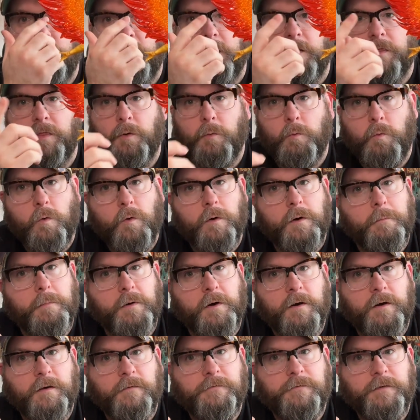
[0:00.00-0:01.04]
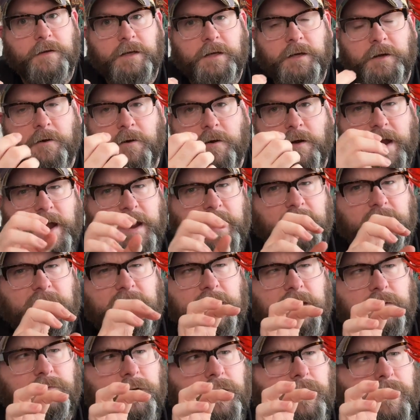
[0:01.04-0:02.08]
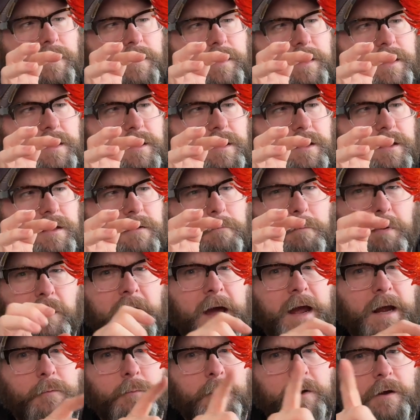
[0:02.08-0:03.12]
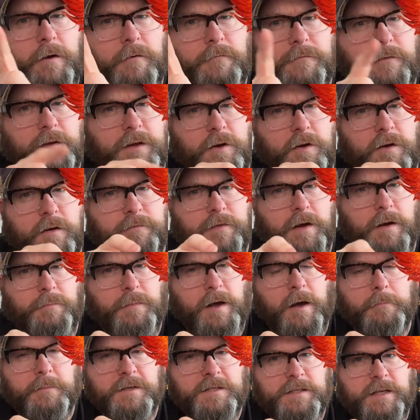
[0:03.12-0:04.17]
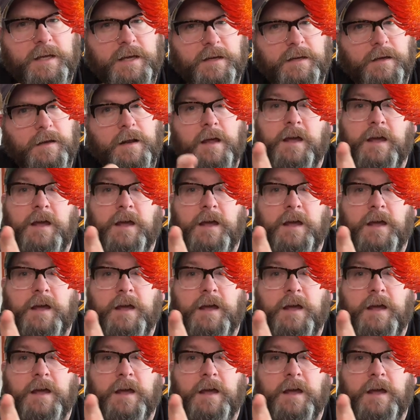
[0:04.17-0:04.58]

the Warbird figure and even the Black Widow figure, if I'm not mistaken.